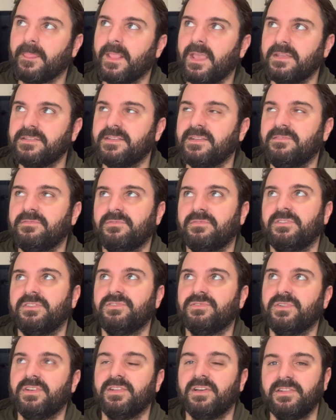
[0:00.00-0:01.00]
I say not
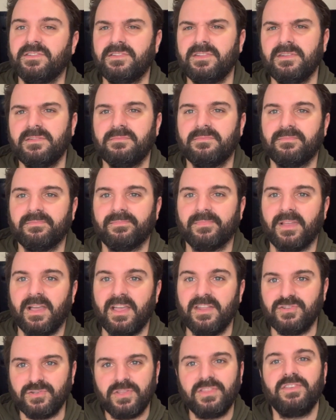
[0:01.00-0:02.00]
enjoyed. I
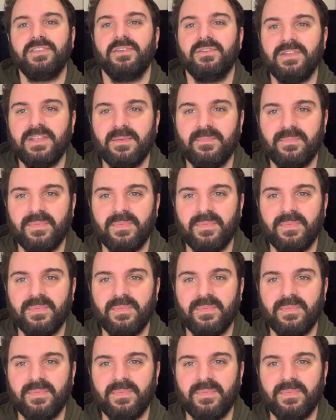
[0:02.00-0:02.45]
enjoyed the unit,